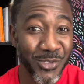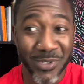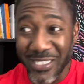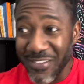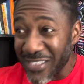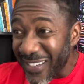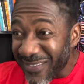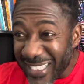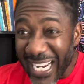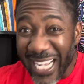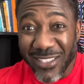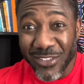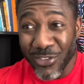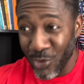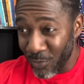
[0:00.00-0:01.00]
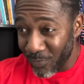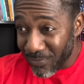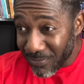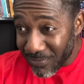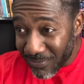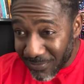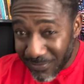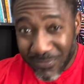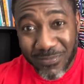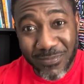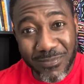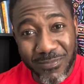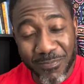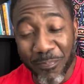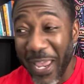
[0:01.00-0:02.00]
And even after that, you
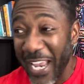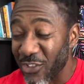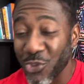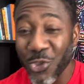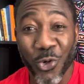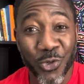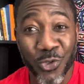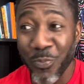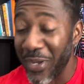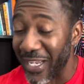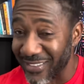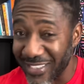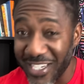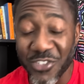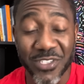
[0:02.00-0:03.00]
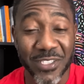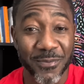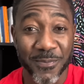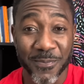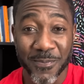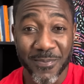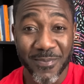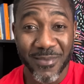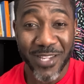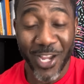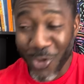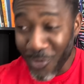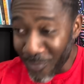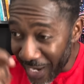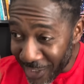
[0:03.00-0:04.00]
make sure you pay attention and
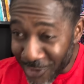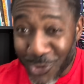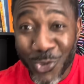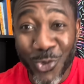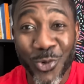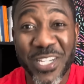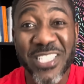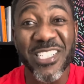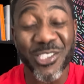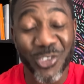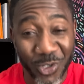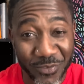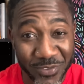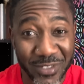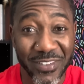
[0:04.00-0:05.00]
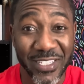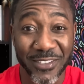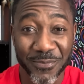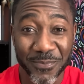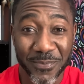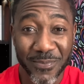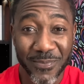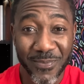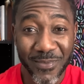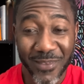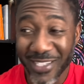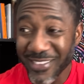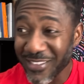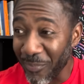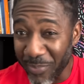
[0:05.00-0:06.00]
you make sure he's deserving of it.
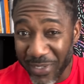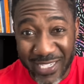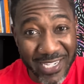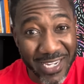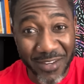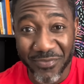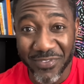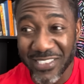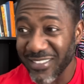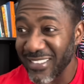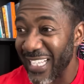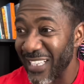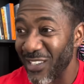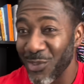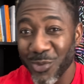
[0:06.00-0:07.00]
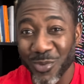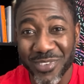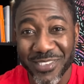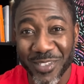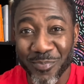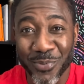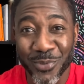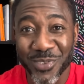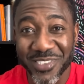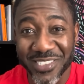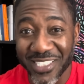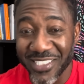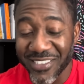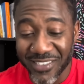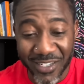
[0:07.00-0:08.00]
This is a big gift. This is not no simple,
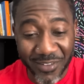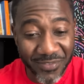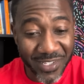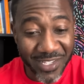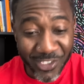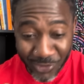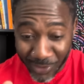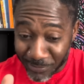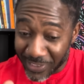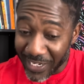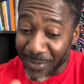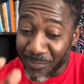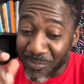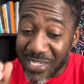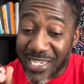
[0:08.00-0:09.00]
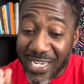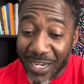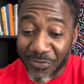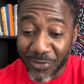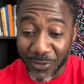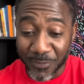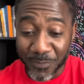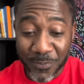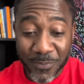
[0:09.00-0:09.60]
silly stuff. So I'm saying, be careful.